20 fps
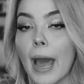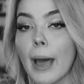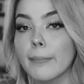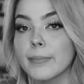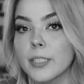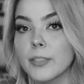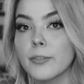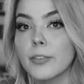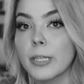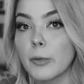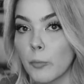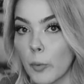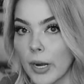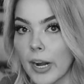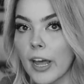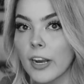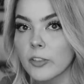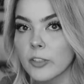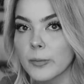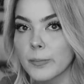absolutely
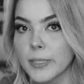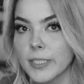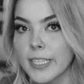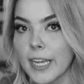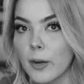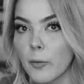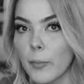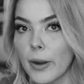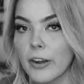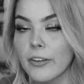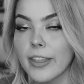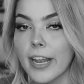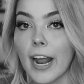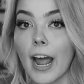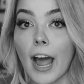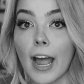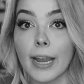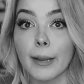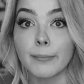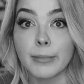100% aware
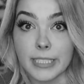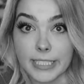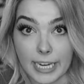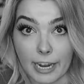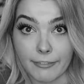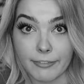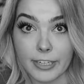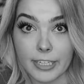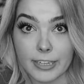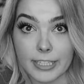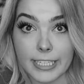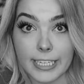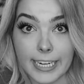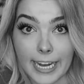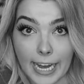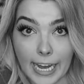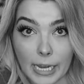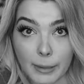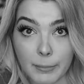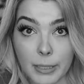that I am definitely an
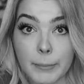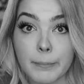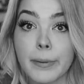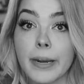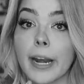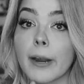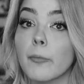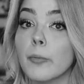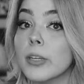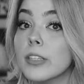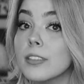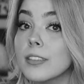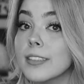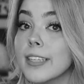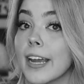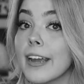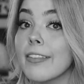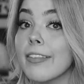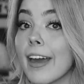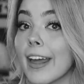Amy, but I will
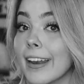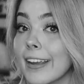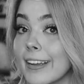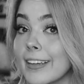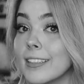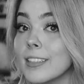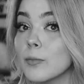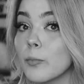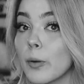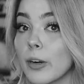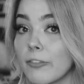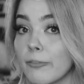say that is one